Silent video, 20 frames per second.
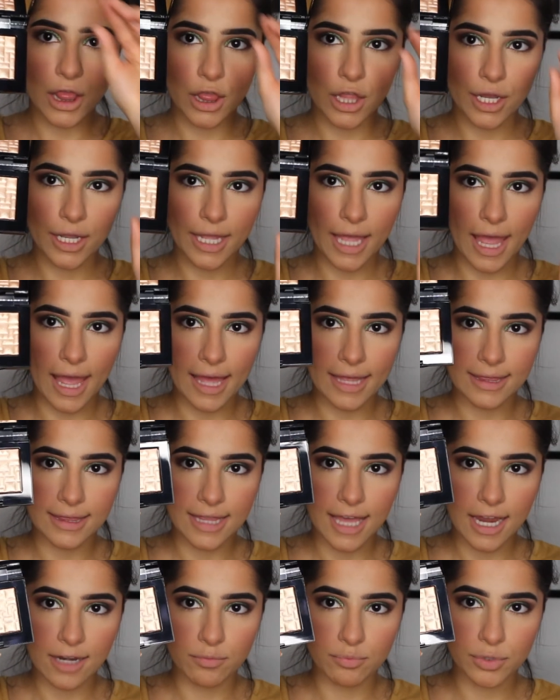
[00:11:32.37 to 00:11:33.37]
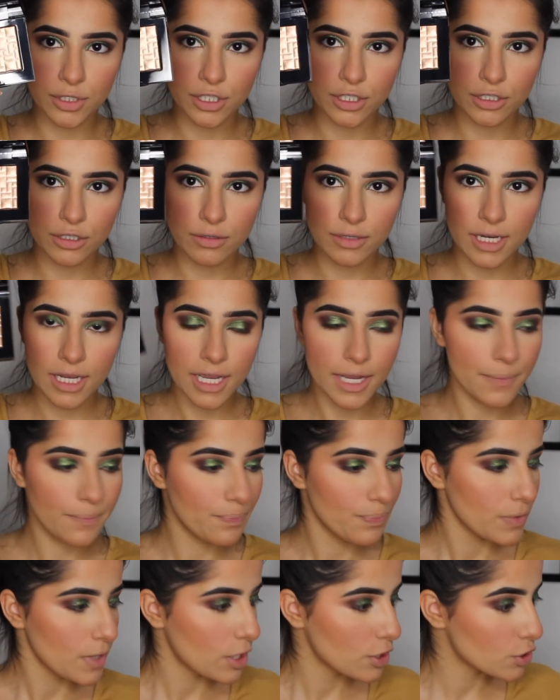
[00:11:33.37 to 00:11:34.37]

Look at that beauty.